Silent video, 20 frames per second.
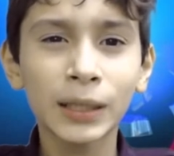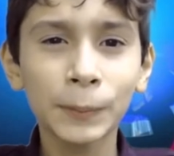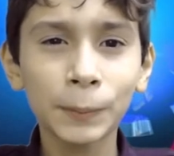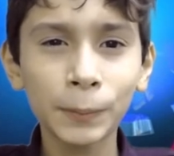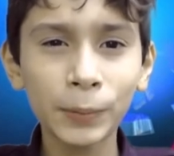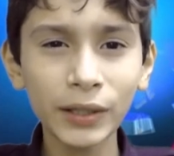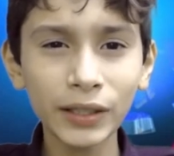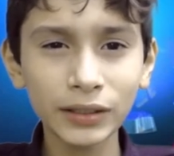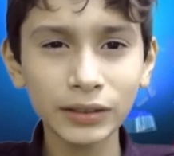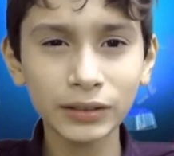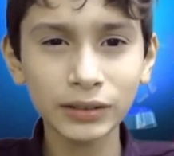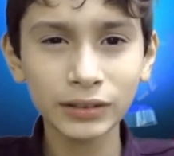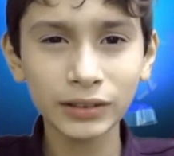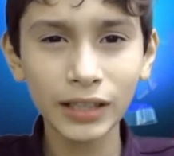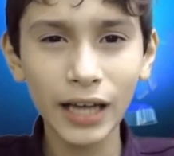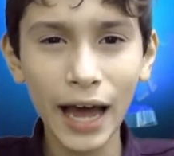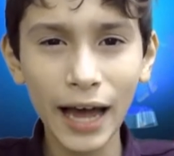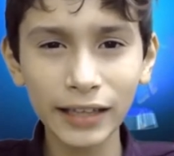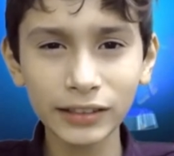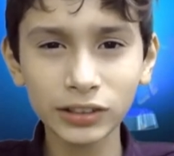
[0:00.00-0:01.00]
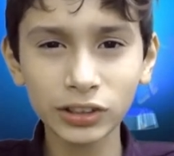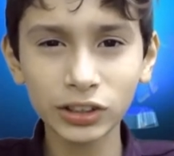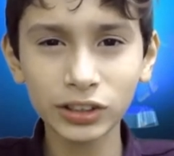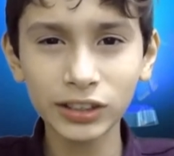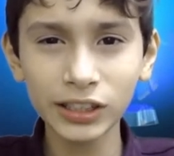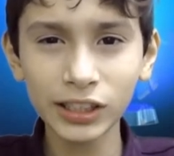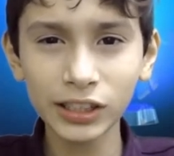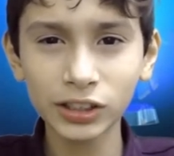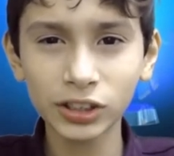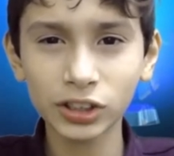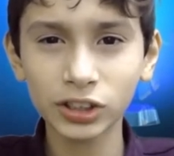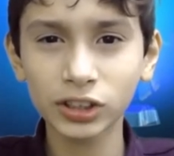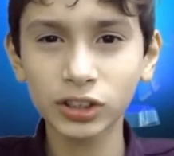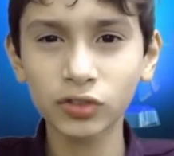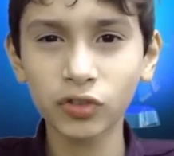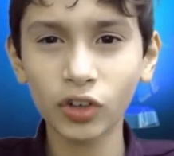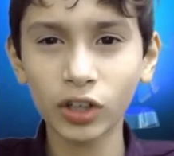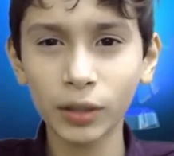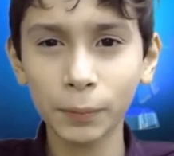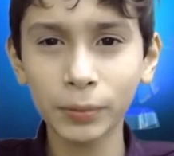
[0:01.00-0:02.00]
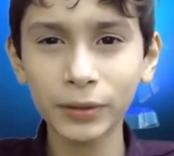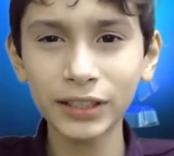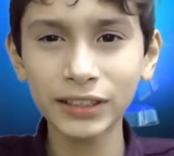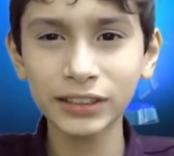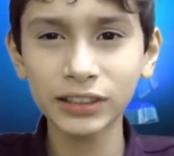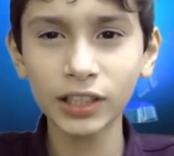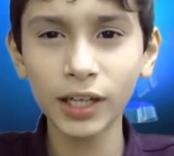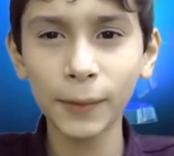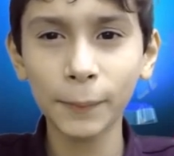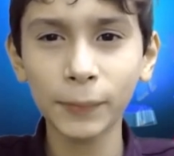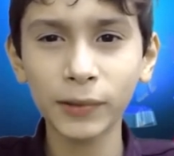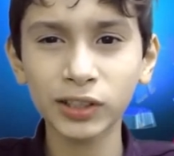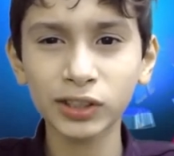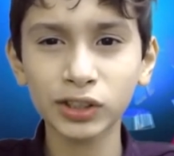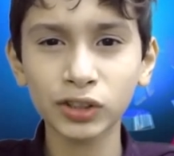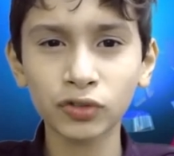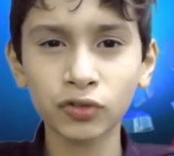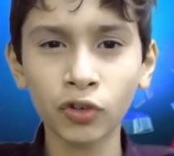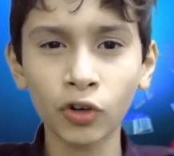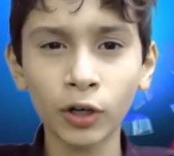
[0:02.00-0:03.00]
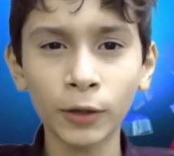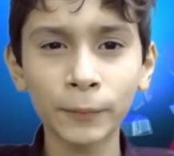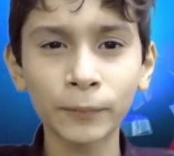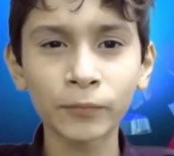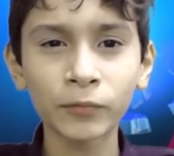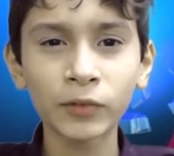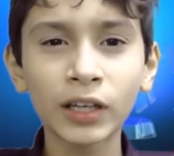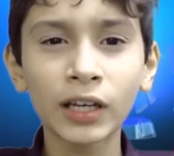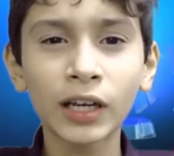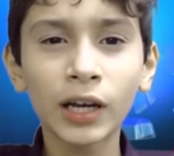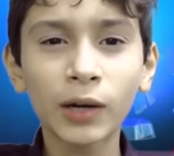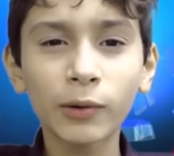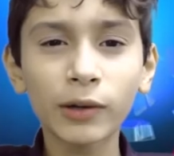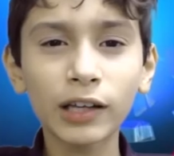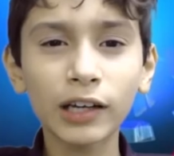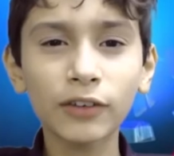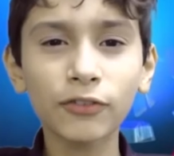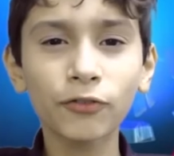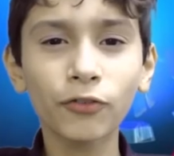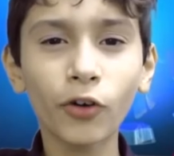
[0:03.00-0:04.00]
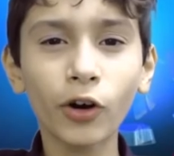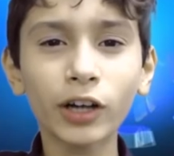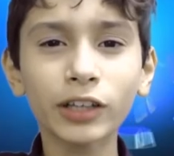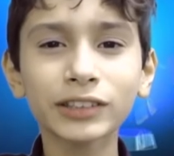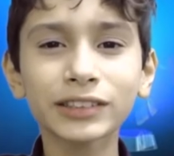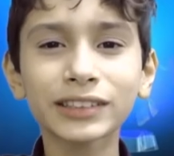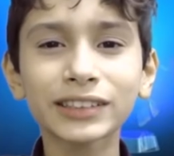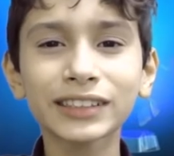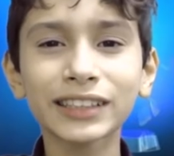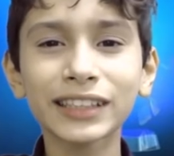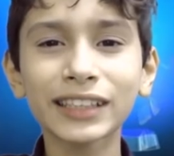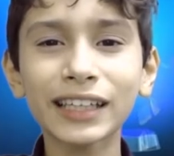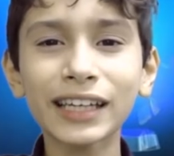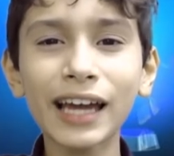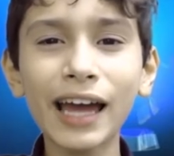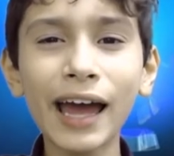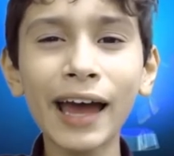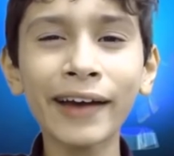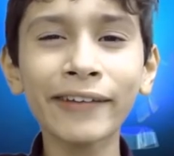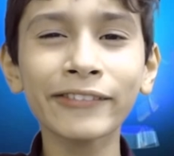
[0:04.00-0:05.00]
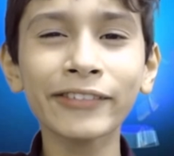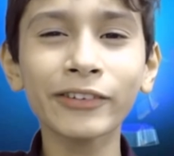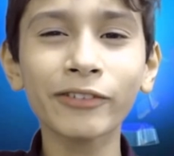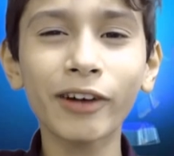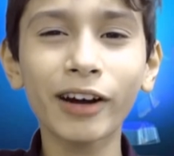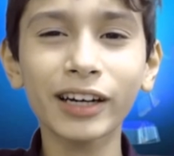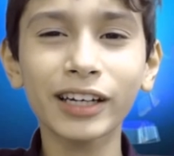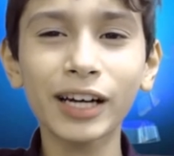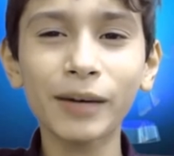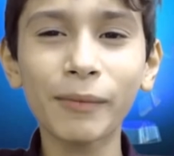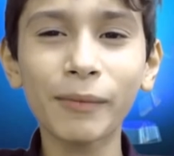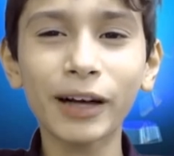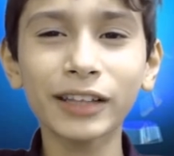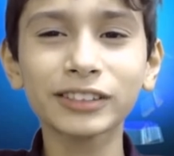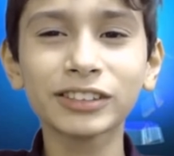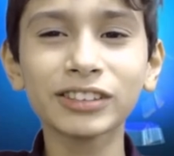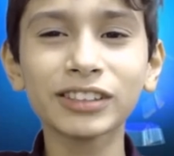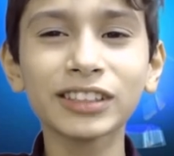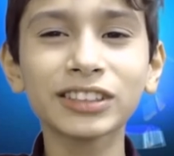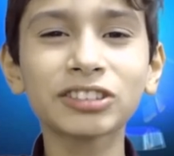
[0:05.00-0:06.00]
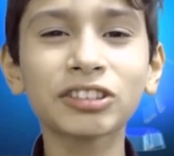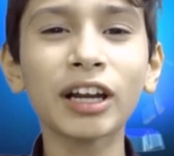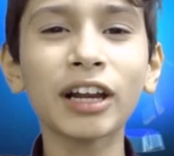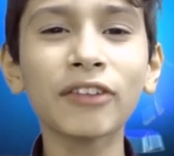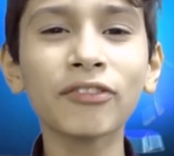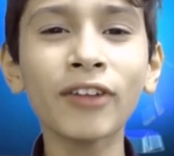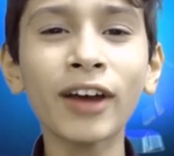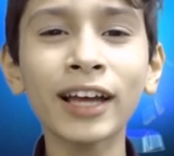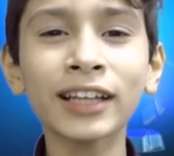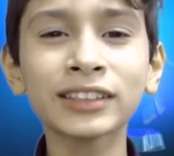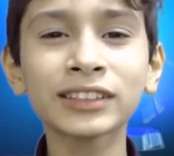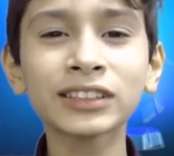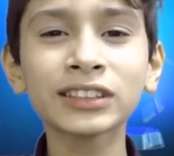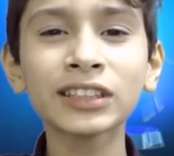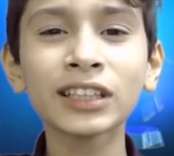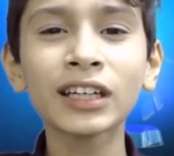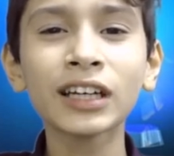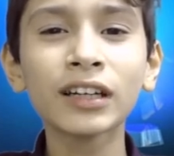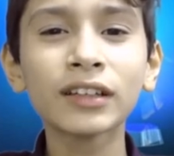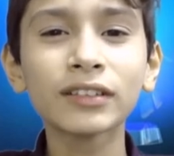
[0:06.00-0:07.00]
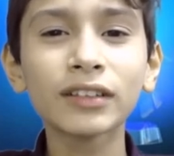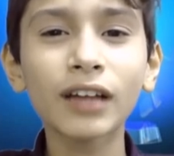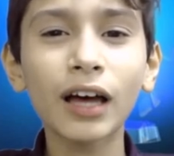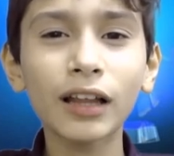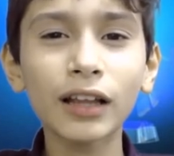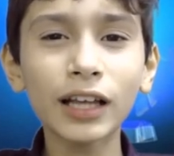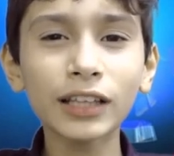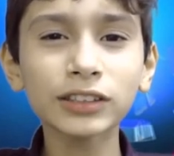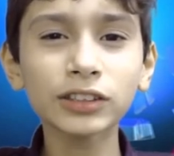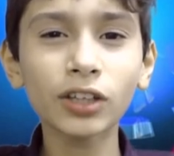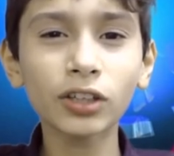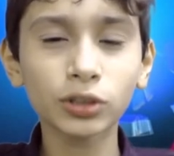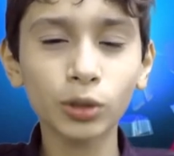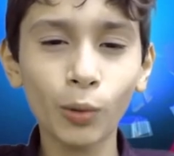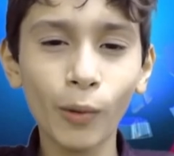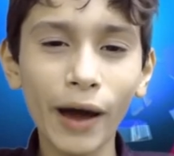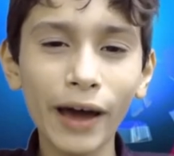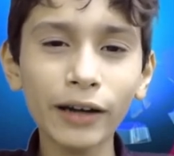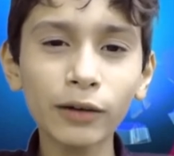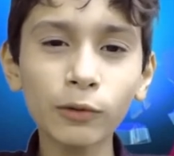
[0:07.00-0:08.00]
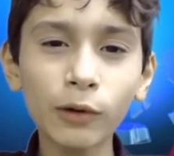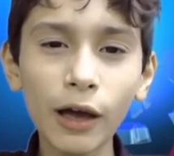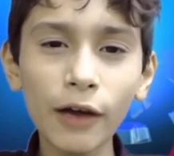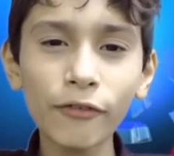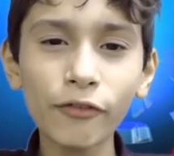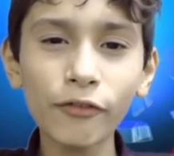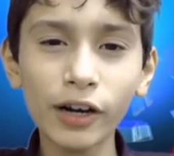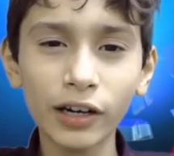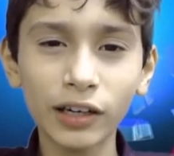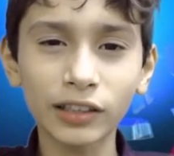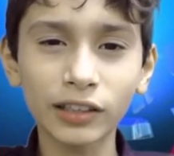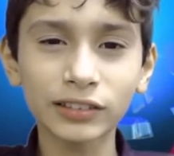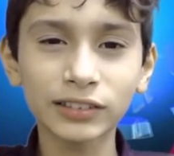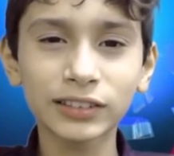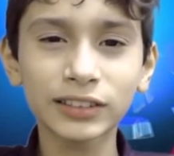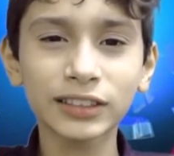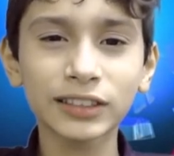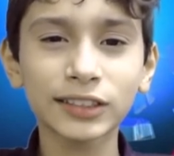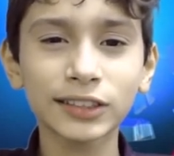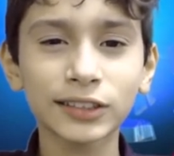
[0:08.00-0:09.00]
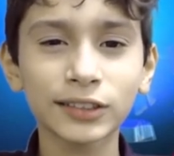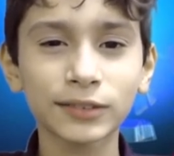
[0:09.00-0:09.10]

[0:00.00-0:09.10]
Please ask your teachers for the pre-sale purchase form. We look forward to seeing everyone come out to these great events. Now let's go to Wedding with Ernst.